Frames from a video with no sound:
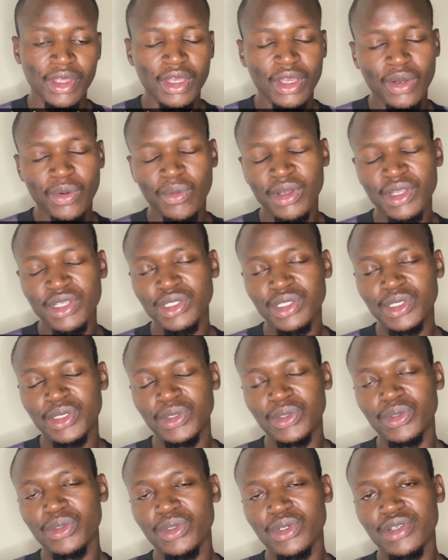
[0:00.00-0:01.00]
want
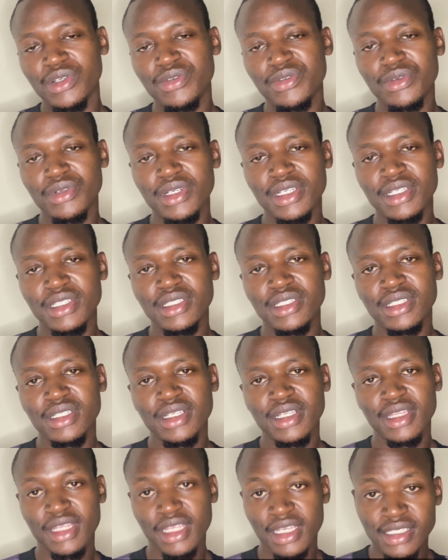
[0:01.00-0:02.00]
to refresh
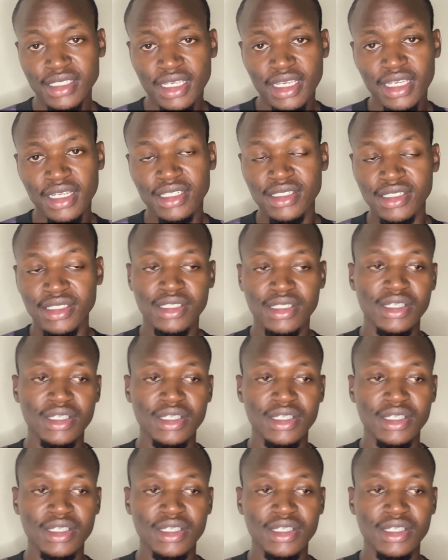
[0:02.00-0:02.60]
their skills.